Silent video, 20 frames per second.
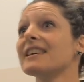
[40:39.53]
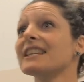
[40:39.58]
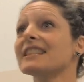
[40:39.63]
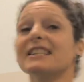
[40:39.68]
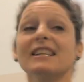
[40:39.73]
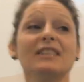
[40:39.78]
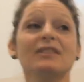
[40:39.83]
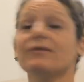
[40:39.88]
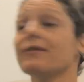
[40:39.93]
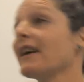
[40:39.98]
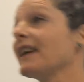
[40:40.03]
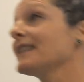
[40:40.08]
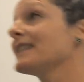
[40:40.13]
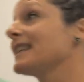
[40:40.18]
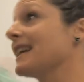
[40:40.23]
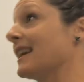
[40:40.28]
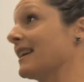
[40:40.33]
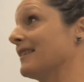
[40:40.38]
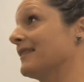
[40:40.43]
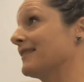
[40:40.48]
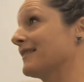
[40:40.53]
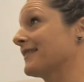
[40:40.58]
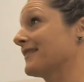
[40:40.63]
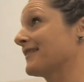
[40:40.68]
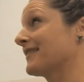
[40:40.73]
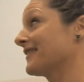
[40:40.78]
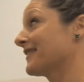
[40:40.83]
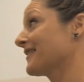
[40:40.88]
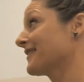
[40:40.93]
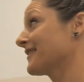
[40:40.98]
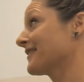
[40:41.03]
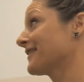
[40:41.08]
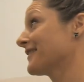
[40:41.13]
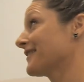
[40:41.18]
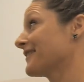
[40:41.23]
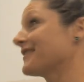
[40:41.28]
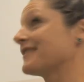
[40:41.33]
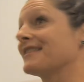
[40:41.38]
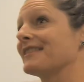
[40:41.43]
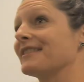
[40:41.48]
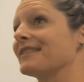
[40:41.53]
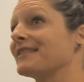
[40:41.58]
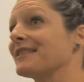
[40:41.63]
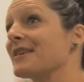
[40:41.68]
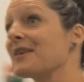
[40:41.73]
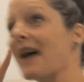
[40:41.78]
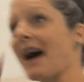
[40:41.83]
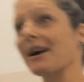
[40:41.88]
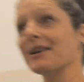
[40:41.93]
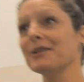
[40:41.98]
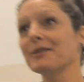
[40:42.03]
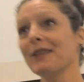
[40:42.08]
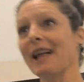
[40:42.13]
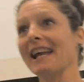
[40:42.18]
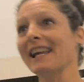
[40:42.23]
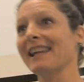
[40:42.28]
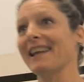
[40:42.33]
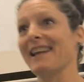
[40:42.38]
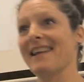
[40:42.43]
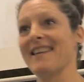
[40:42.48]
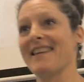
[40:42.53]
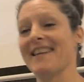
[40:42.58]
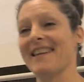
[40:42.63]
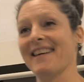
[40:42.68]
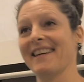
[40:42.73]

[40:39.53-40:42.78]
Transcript: this is facing. How do you like it?